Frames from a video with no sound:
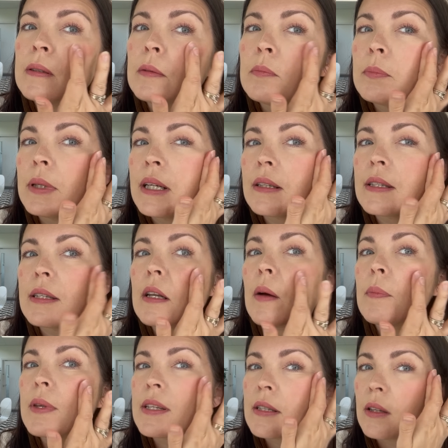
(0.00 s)
Building
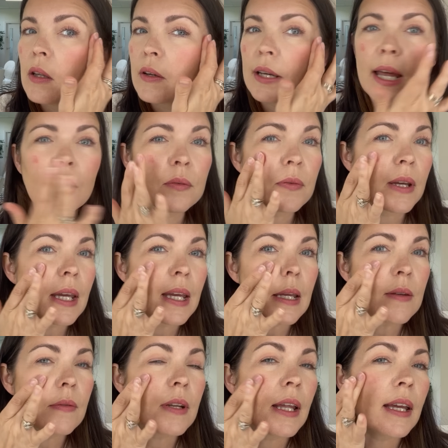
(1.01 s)
up this look now for
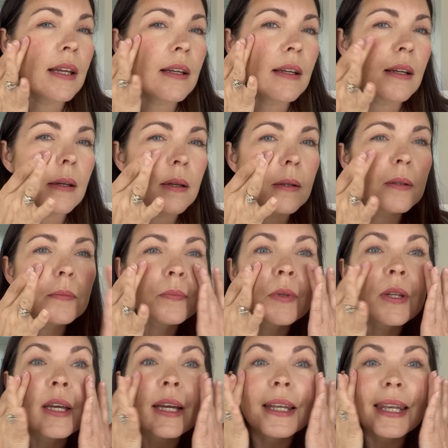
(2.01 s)
evening.
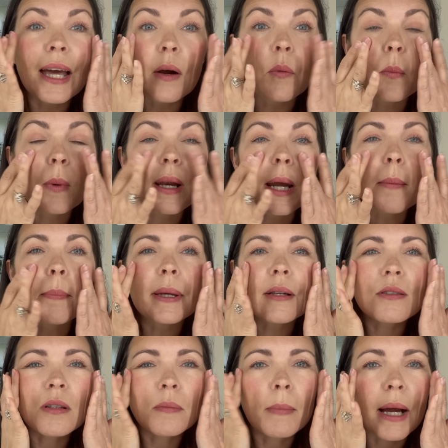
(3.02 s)
Now, when I
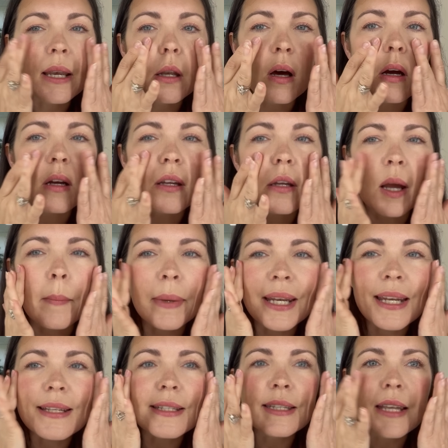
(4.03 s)
build up my look, I
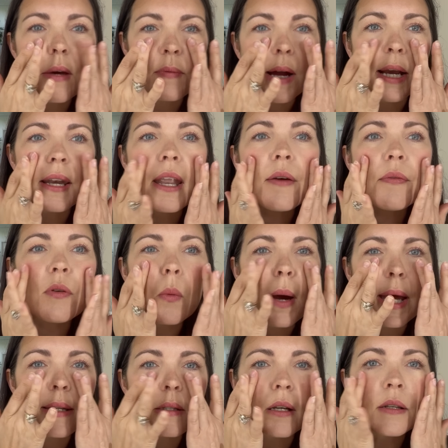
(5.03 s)
mean, I never
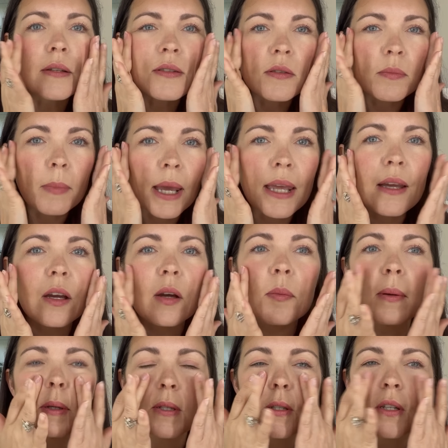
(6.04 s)
wear tons of makeup.
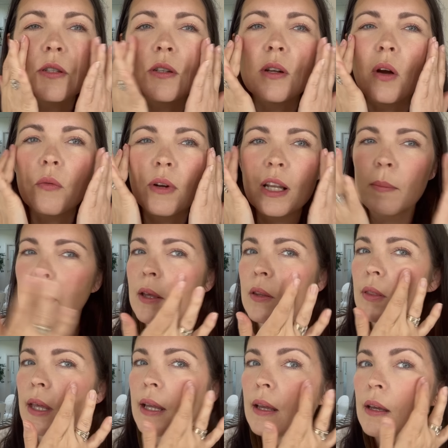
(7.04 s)
It's just not really my
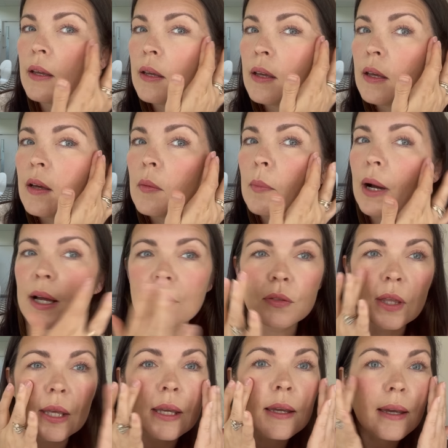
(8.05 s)
thing. But I
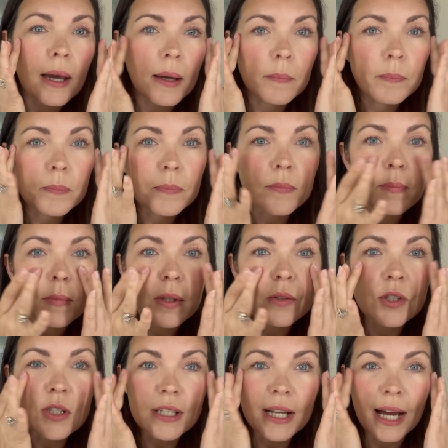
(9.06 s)
think
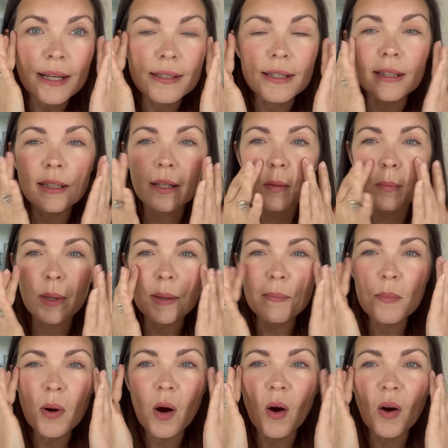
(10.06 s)
just adding a little bit
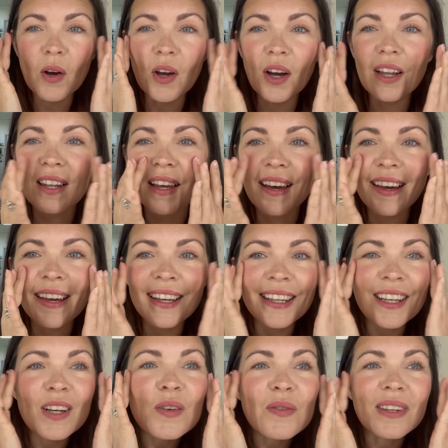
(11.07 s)
more colour
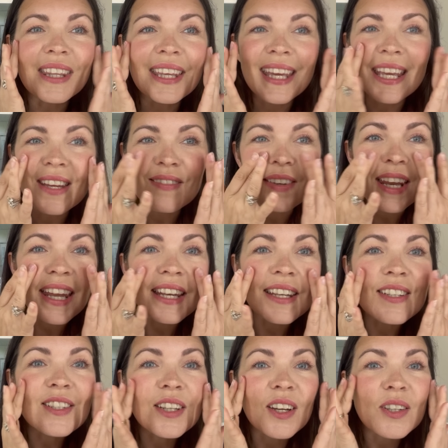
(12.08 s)
for the
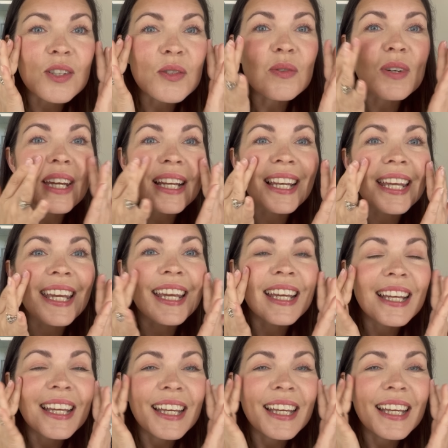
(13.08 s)
evening just really